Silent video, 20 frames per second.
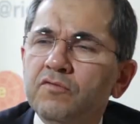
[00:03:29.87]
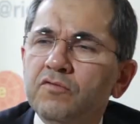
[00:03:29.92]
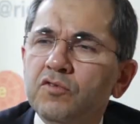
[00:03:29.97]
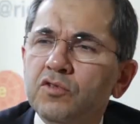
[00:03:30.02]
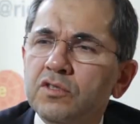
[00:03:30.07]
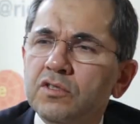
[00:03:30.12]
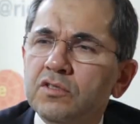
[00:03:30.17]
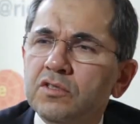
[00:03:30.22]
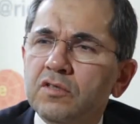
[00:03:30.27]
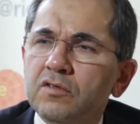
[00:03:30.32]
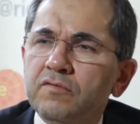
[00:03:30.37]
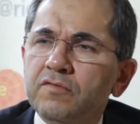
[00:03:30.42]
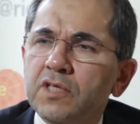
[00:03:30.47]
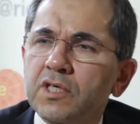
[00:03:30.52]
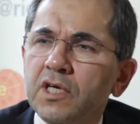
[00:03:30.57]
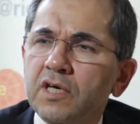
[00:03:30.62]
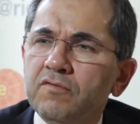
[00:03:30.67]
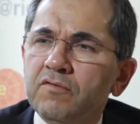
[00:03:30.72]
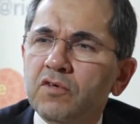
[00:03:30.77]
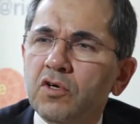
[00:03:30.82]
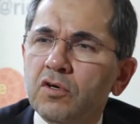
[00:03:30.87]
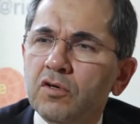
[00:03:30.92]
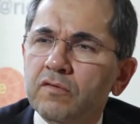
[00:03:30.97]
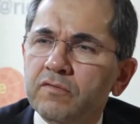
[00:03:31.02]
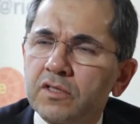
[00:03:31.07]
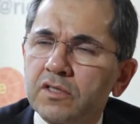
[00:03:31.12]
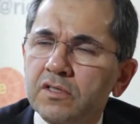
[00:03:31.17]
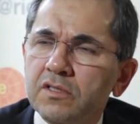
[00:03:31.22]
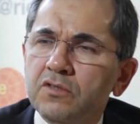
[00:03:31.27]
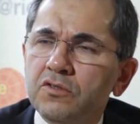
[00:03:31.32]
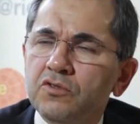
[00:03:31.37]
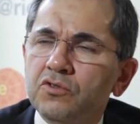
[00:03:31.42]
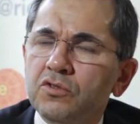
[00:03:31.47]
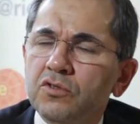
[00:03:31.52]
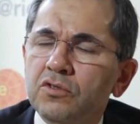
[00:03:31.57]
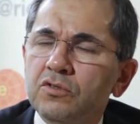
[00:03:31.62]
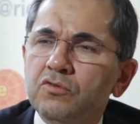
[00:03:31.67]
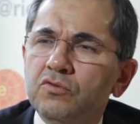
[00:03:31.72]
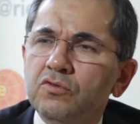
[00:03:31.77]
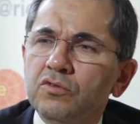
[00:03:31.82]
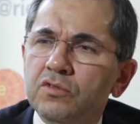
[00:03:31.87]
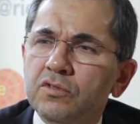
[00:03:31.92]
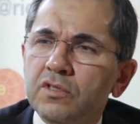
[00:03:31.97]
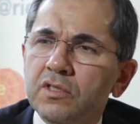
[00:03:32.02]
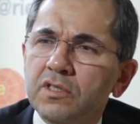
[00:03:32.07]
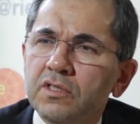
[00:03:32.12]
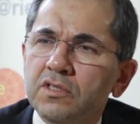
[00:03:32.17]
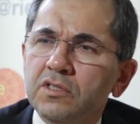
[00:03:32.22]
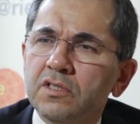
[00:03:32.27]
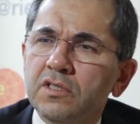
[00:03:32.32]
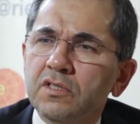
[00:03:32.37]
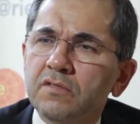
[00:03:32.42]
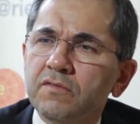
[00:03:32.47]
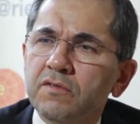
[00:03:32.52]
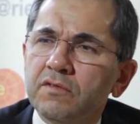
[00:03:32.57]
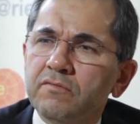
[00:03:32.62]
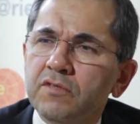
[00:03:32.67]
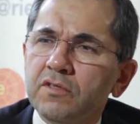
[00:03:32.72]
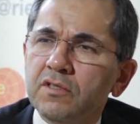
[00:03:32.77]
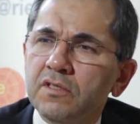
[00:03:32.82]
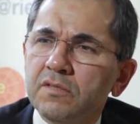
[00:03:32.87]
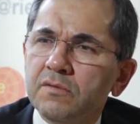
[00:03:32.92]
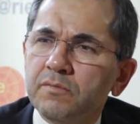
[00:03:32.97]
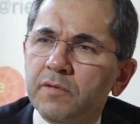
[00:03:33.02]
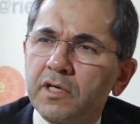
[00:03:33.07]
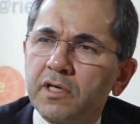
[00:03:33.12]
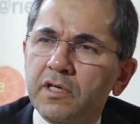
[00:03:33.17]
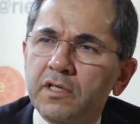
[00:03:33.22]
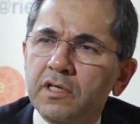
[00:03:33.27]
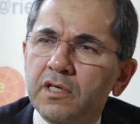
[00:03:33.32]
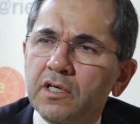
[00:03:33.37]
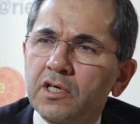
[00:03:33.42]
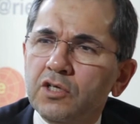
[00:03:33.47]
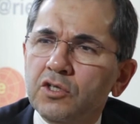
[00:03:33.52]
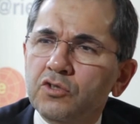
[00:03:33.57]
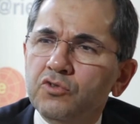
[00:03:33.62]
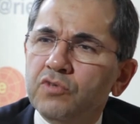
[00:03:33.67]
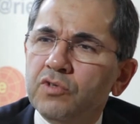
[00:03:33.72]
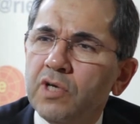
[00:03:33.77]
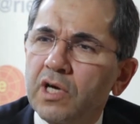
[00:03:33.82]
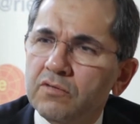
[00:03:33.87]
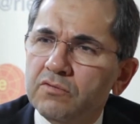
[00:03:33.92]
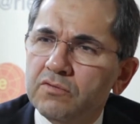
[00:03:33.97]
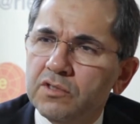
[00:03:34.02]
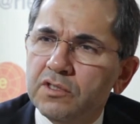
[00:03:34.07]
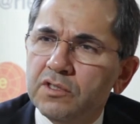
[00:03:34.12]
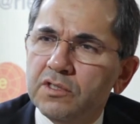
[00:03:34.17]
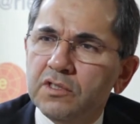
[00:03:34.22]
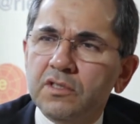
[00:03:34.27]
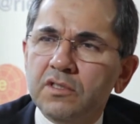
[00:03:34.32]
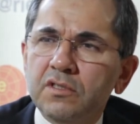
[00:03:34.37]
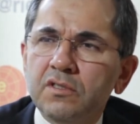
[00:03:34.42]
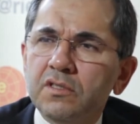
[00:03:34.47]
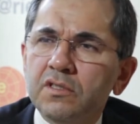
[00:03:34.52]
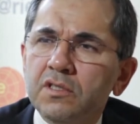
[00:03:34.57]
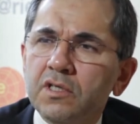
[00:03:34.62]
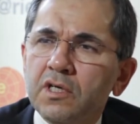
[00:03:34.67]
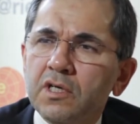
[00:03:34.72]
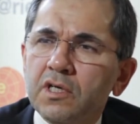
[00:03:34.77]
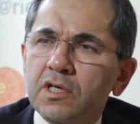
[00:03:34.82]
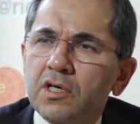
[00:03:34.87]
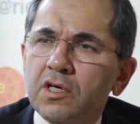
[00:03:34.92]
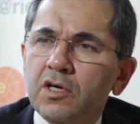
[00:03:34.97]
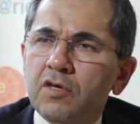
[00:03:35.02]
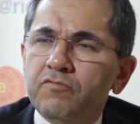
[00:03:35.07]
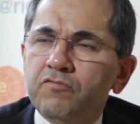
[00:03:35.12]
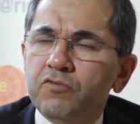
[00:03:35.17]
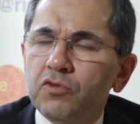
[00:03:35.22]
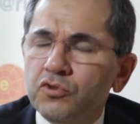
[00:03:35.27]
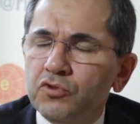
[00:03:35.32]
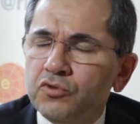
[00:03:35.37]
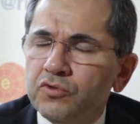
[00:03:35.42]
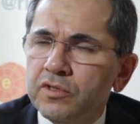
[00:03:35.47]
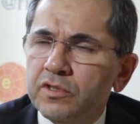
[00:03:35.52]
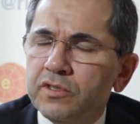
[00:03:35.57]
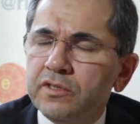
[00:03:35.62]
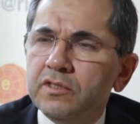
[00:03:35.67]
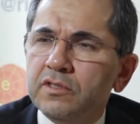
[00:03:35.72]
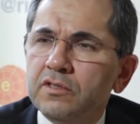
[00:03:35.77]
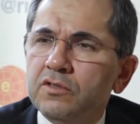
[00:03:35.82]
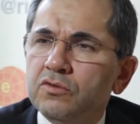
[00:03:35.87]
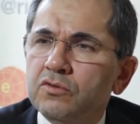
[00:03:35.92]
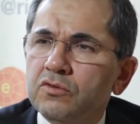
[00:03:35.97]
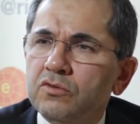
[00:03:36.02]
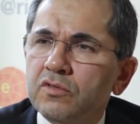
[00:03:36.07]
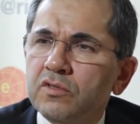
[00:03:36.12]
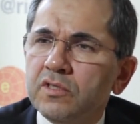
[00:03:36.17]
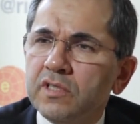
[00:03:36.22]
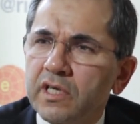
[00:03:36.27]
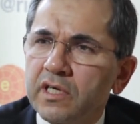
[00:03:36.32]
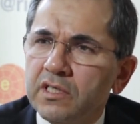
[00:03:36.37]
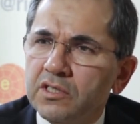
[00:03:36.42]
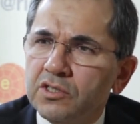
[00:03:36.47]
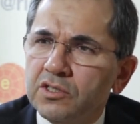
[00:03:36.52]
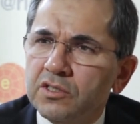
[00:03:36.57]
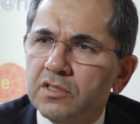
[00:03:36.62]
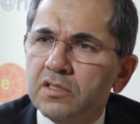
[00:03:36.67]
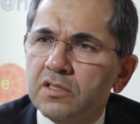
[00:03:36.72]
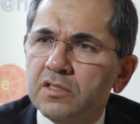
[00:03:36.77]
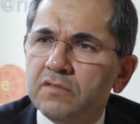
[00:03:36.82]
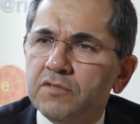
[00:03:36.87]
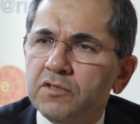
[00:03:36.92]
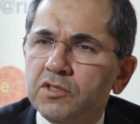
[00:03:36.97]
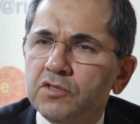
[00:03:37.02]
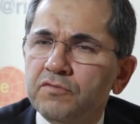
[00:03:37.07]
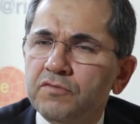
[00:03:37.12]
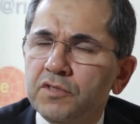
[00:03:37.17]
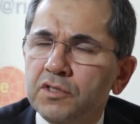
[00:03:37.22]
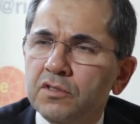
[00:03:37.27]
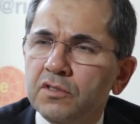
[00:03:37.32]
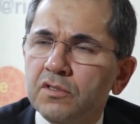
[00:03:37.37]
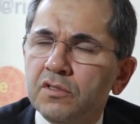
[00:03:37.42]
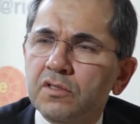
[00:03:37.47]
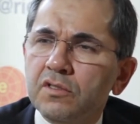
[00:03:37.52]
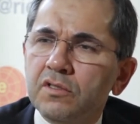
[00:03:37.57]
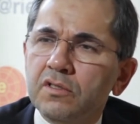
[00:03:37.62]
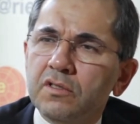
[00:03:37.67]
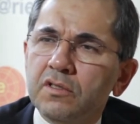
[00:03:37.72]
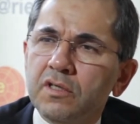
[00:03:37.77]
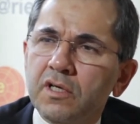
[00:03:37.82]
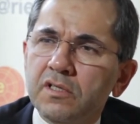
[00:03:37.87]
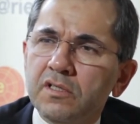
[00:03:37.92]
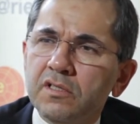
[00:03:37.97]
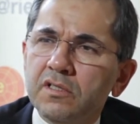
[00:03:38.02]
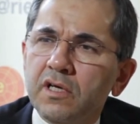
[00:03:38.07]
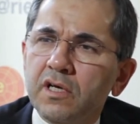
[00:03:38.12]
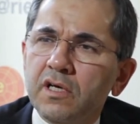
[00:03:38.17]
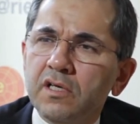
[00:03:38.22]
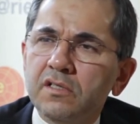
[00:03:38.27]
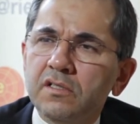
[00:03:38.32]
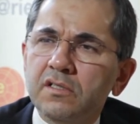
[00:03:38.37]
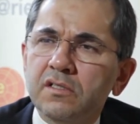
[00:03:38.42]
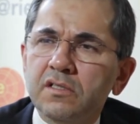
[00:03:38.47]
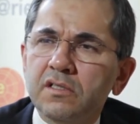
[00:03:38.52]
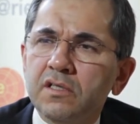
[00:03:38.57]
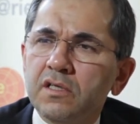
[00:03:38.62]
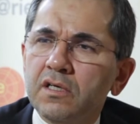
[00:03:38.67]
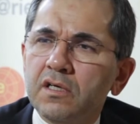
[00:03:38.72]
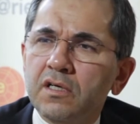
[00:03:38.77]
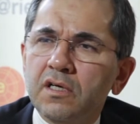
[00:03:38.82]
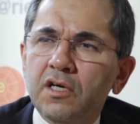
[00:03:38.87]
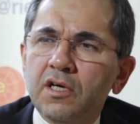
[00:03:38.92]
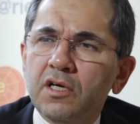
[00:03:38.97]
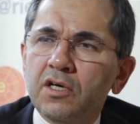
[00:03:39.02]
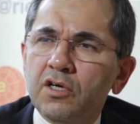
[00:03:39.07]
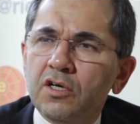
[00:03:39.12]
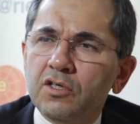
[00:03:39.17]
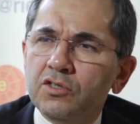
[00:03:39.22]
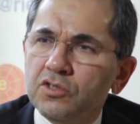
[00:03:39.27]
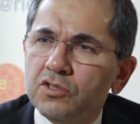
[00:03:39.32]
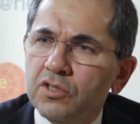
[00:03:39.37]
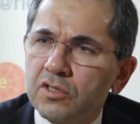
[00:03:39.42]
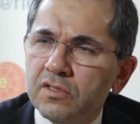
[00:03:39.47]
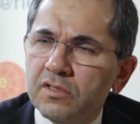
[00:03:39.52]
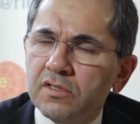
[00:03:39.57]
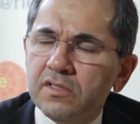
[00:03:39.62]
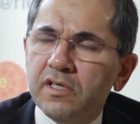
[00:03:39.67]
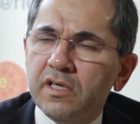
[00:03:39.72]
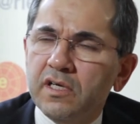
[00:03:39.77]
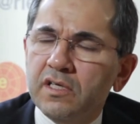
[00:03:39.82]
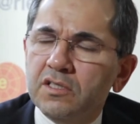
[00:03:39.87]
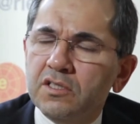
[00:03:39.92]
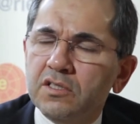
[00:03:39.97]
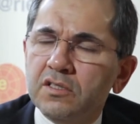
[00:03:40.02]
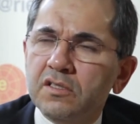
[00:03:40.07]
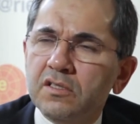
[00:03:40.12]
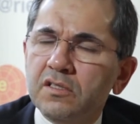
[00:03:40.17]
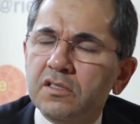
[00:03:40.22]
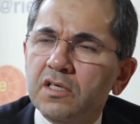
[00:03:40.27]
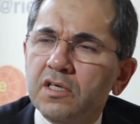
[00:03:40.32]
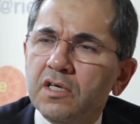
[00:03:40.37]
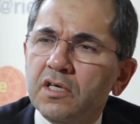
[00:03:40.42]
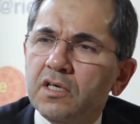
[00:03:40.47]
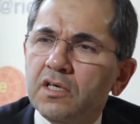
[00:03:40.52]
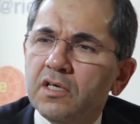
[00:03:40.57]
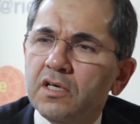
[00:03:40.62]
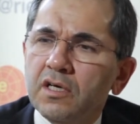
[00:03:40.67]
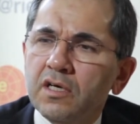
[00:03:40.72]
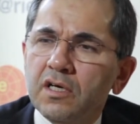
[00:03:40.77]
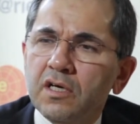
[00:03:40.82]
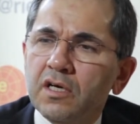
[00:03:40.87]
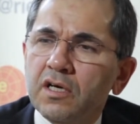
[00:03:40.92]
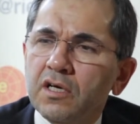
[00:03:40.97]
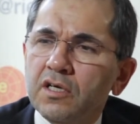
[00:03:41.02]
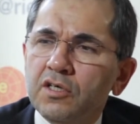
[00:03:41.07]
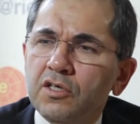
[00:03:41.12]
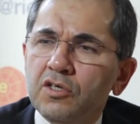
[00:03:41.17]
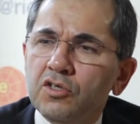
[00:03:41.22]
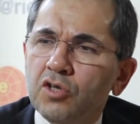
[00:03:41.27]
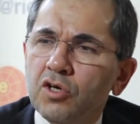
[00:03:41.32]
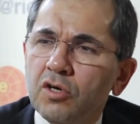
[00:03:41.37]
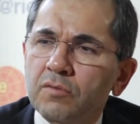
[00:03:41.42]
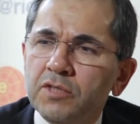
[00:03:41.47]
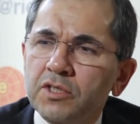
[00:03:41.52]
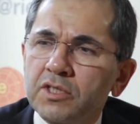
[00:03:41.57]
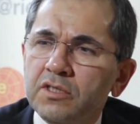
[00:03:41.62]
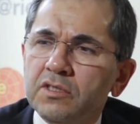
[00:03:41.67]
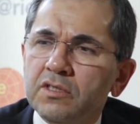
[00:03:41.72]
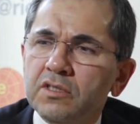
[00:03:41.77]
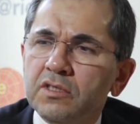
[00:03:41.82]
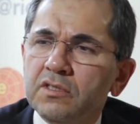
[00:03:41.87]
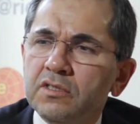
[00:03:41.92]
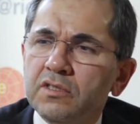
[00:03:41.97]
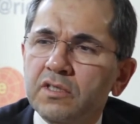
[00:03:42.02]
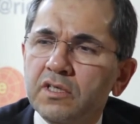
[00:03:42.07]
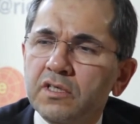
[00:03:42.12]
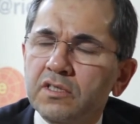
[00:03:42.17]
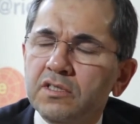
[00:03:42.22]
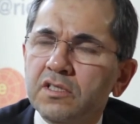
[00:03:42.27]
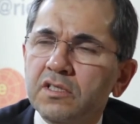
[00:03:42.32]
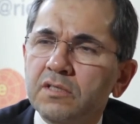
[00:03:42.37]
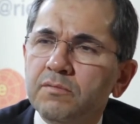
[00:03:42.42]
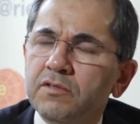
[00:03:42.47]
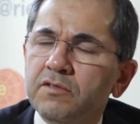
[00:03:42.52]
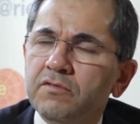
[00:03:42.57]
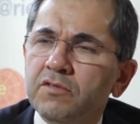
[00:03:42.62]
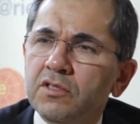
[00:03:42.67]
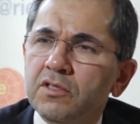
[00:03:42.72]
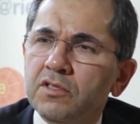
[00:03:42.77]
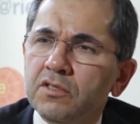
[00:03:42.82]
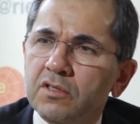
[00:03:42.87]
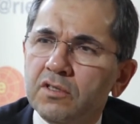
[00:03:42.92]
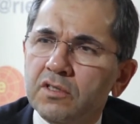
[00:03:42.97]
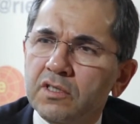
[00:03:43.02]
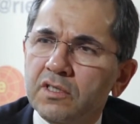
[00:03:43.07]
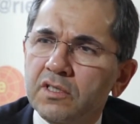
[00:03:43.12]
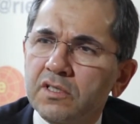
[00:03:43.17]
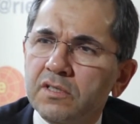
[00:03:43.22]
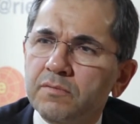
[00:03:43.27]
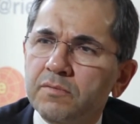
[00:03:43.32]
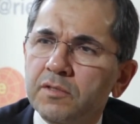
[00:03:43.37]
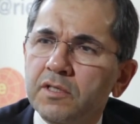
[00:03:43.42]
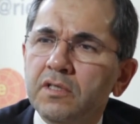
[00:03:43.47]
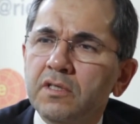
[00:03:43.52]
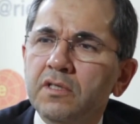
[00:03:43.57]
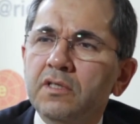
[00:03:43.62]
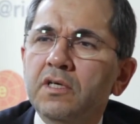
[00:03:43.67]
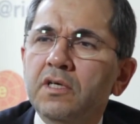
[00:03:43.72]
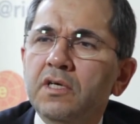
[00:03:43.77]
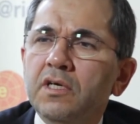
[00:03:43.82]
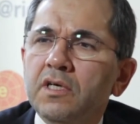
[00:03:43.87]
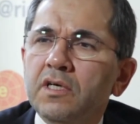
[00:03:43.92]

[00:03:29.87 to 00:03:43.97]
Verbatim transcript: for Iran. We have always enjoyed good relations with, with Spain throughout the years. Unfortunately, due to sanctions, which we consider as, as uh, unjust sanctions, uh, economic uh, relations between Iran and Spain